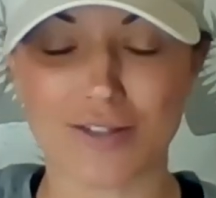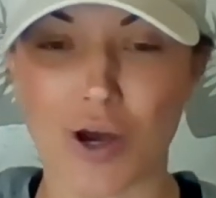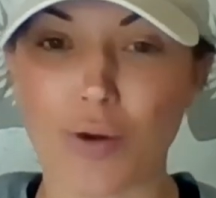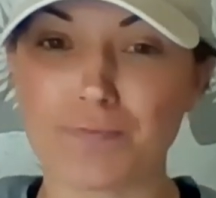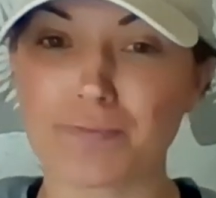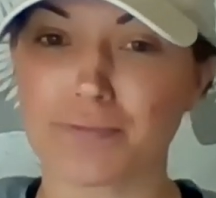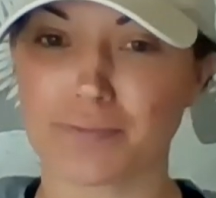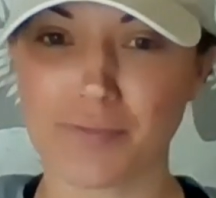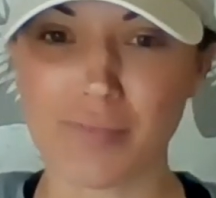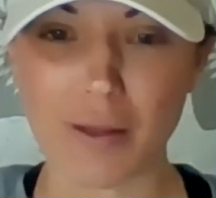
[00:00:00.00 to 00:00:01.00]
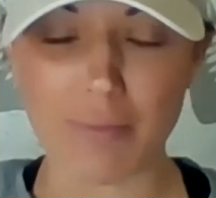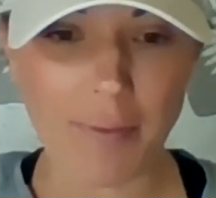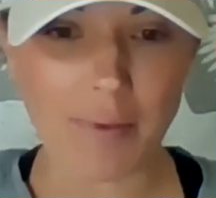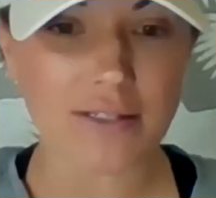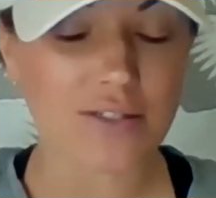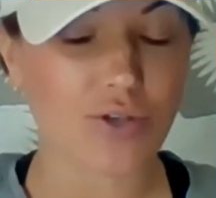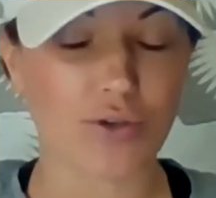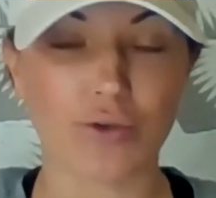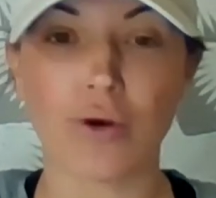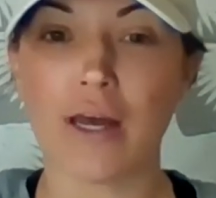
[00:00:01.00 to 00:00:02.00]
So my business
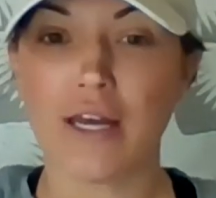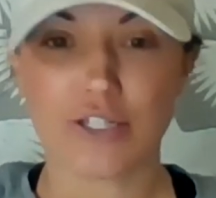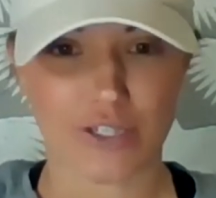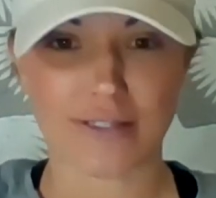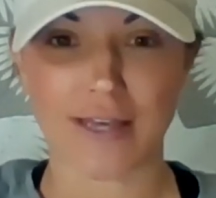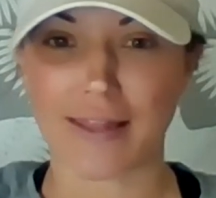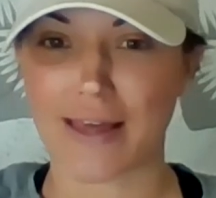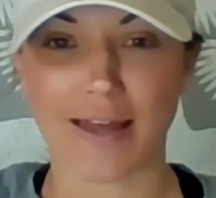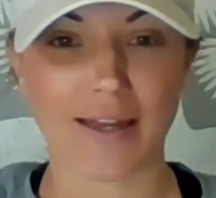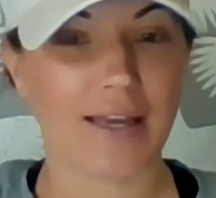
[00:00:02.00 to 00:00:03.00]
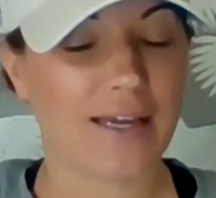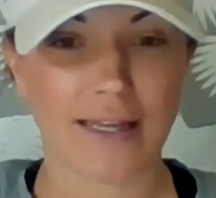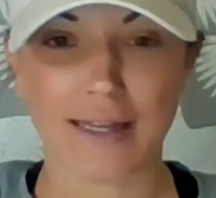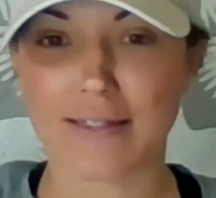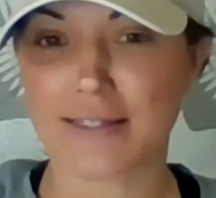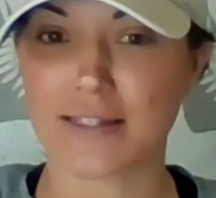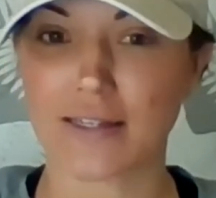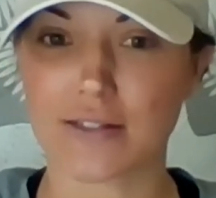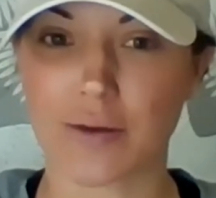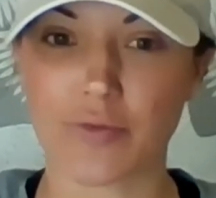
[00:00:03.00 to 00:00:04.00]
grew just like that, hitting
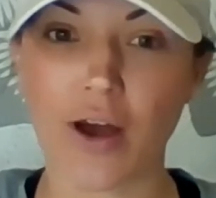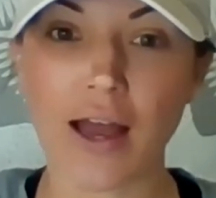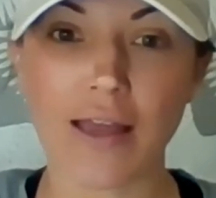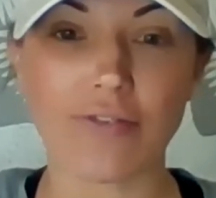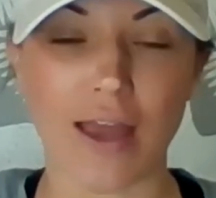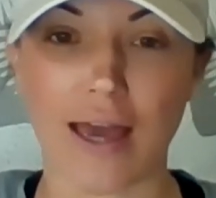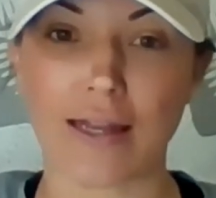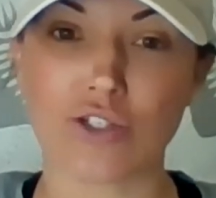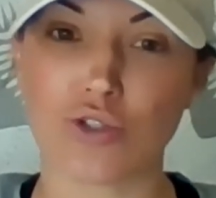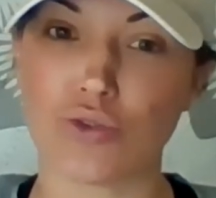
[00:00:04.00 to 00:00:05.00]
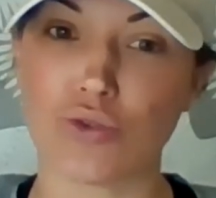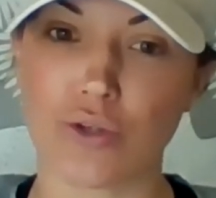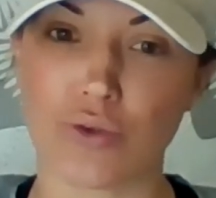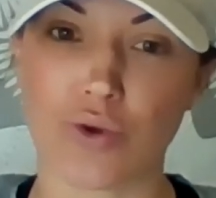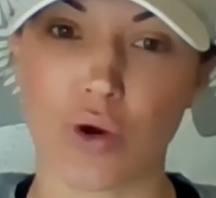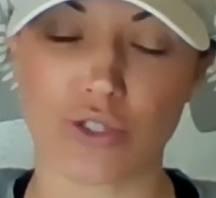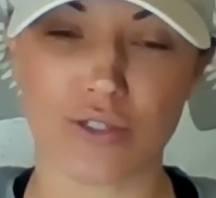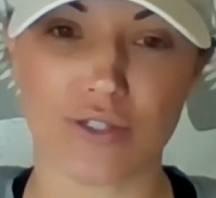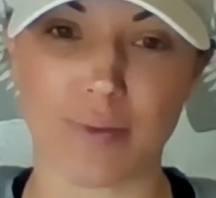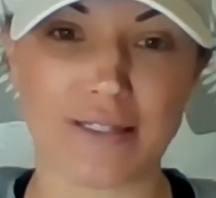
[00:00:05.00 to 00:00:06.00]
Success Club 5, adding 2 new
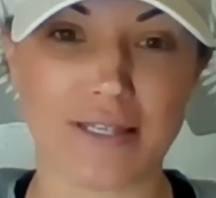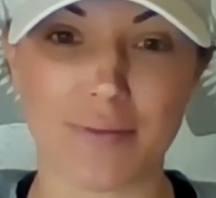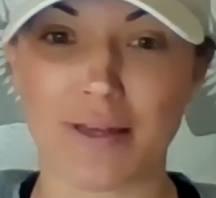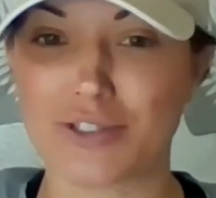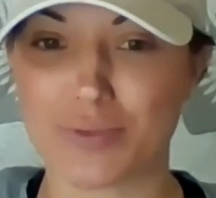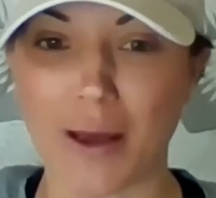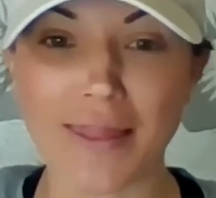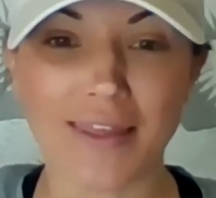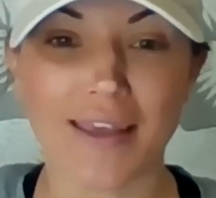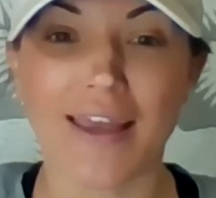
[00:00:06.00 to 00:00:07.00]
coaches to my team each month.